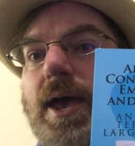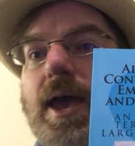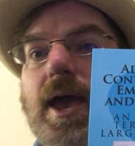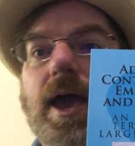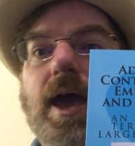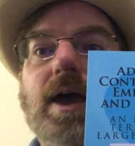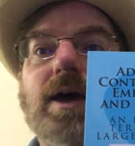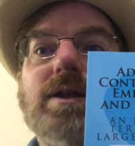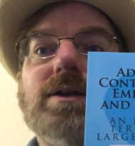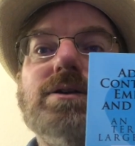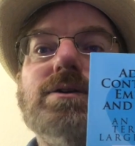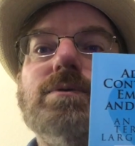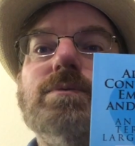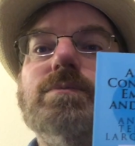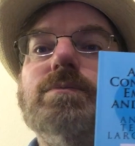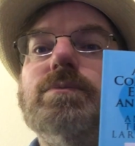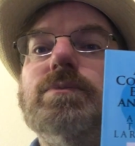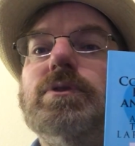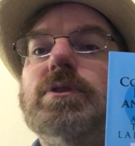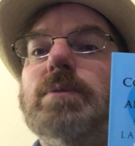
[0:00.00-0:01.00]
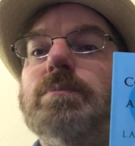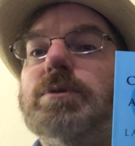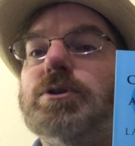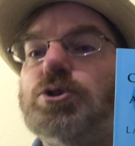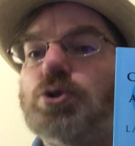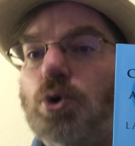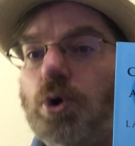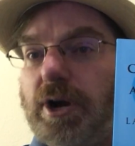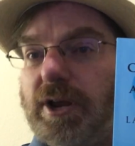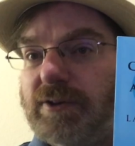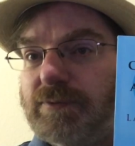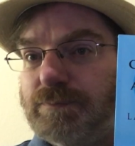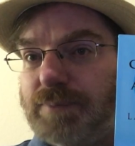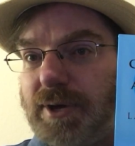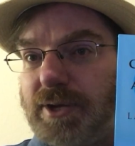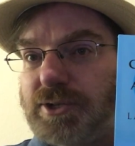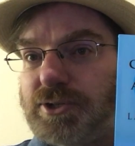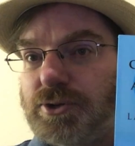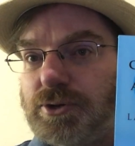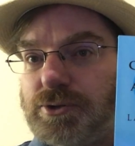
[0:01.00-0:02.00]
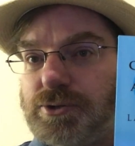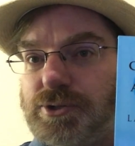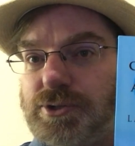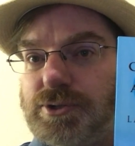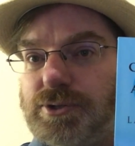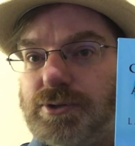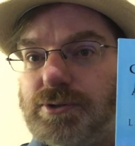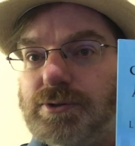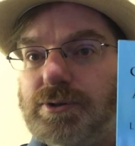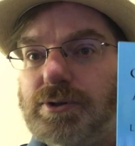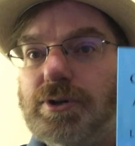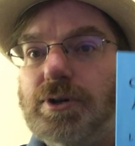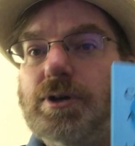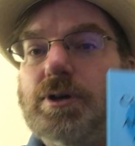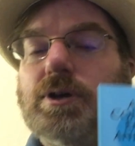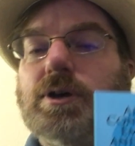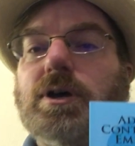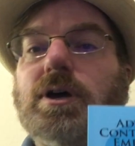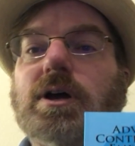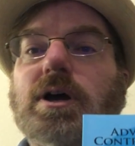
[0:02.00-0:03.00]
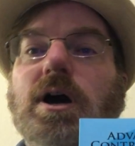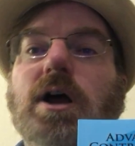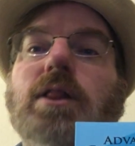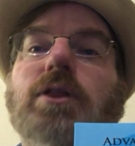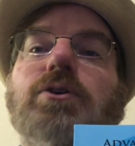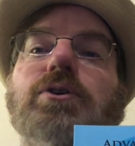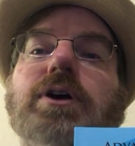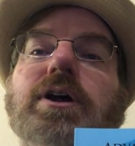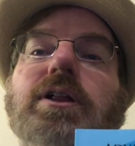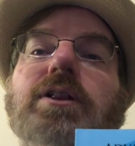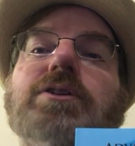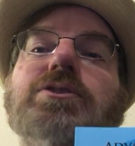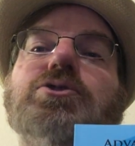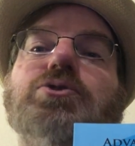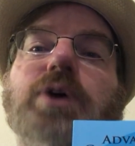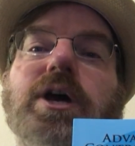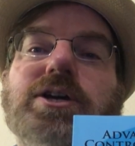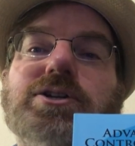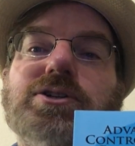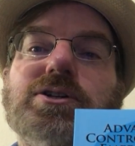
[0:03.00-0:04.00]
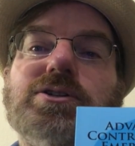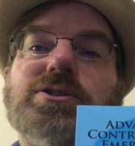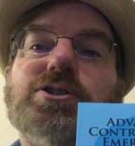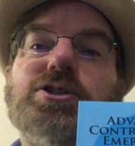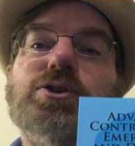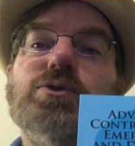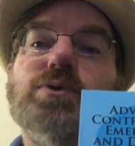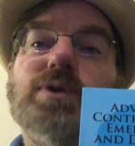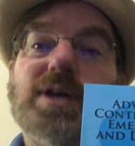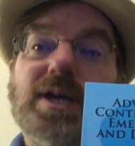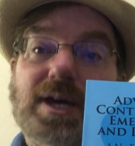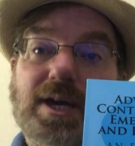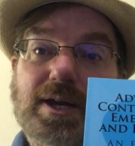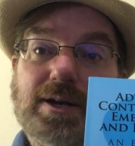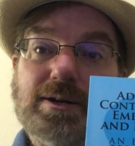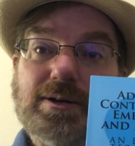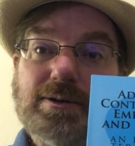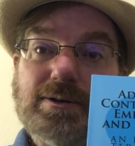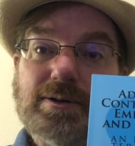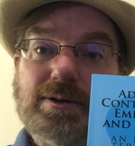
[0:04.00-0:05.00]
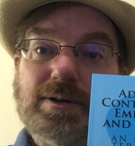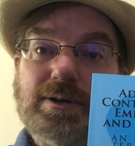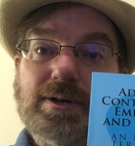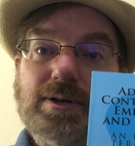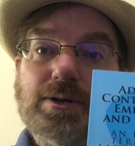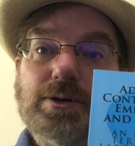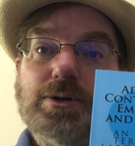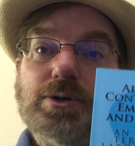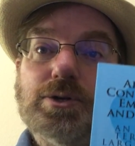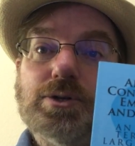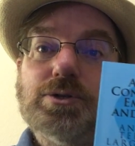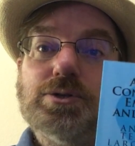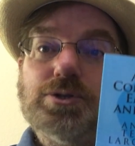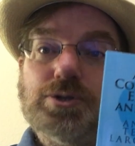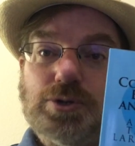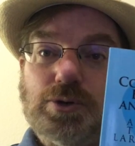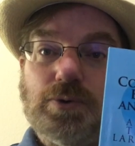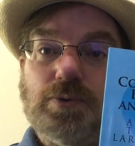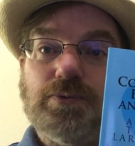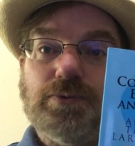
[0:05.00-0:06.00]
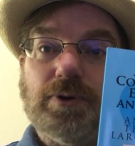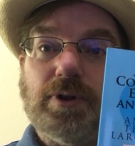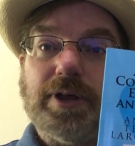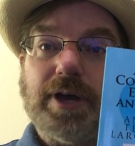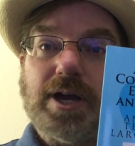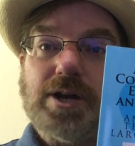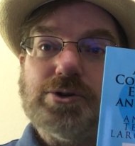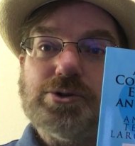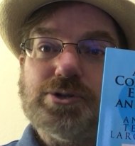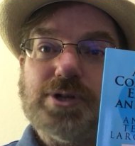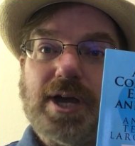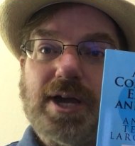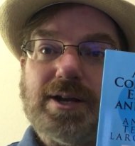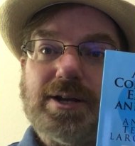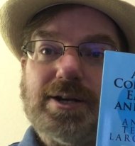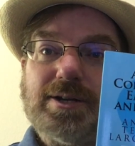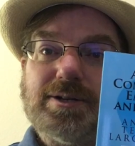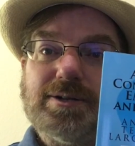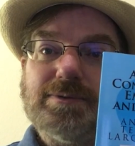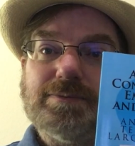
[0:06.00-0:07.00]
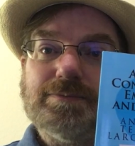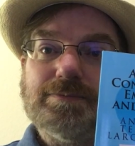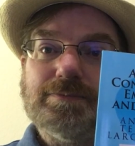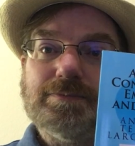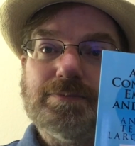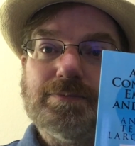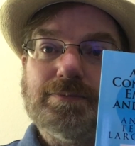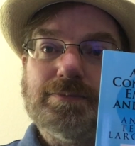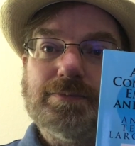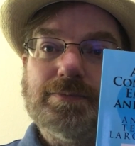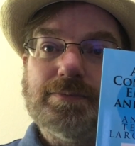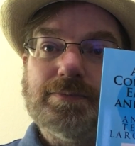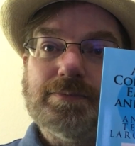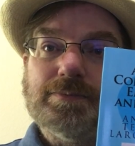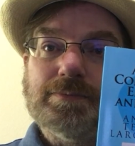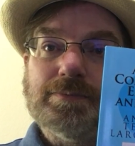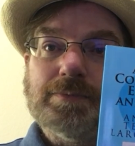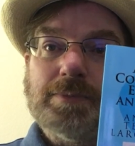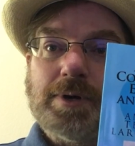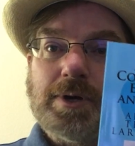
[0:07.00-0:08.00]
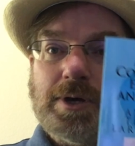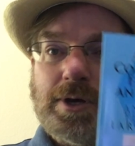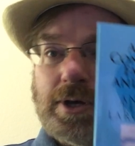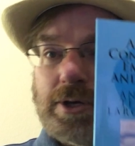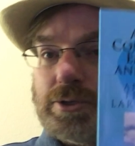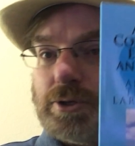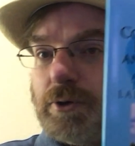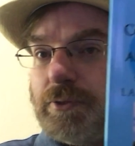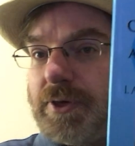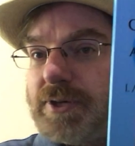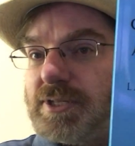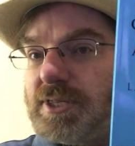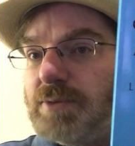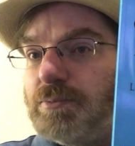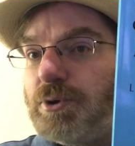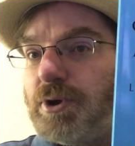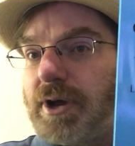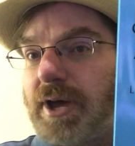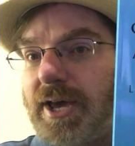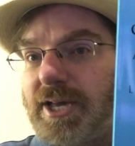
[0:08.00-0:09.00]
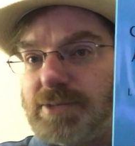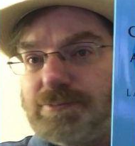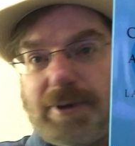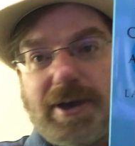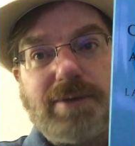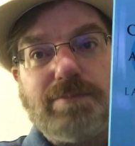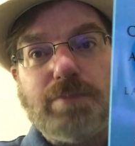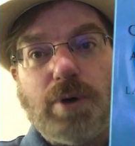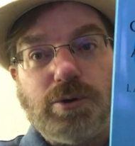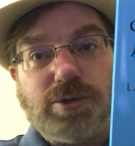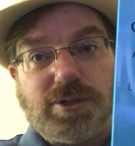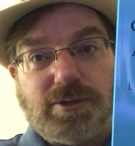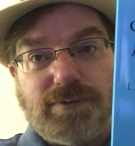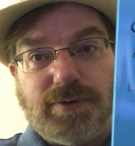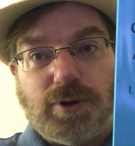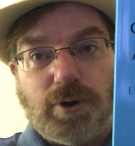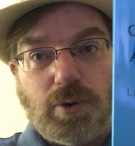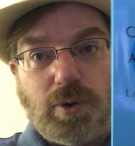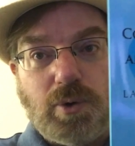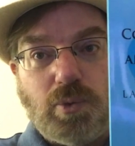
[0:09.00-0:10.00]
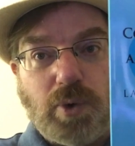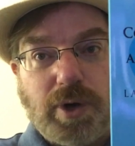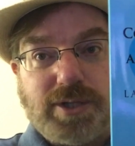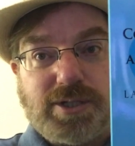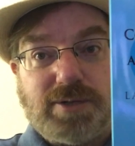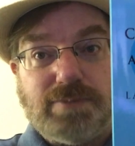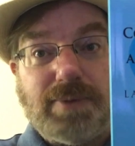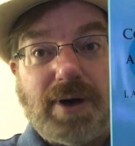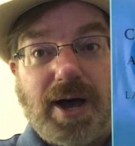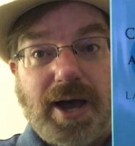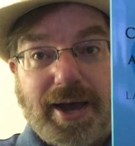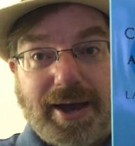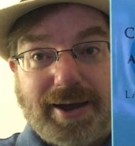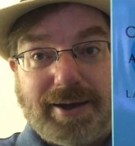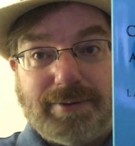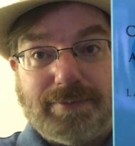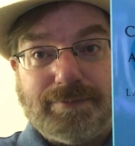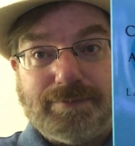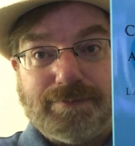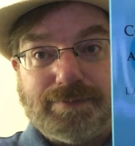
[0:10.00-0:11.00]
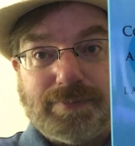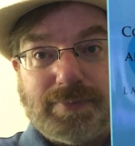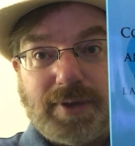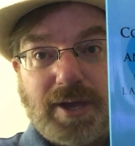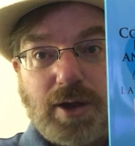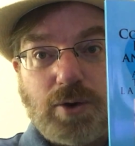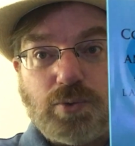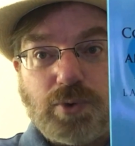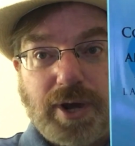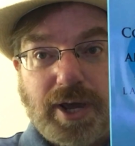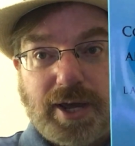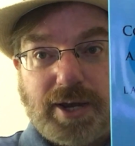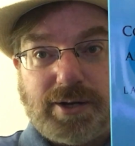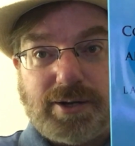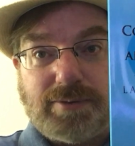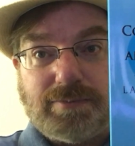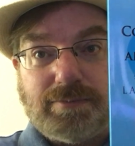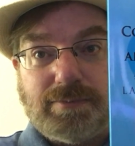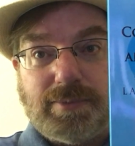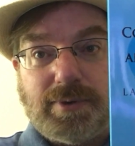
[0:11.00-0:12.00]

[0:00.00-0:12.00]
and the majority of pictures, color illustrations you need to fully understand it. So this is the book I expect most of you will want to buy and read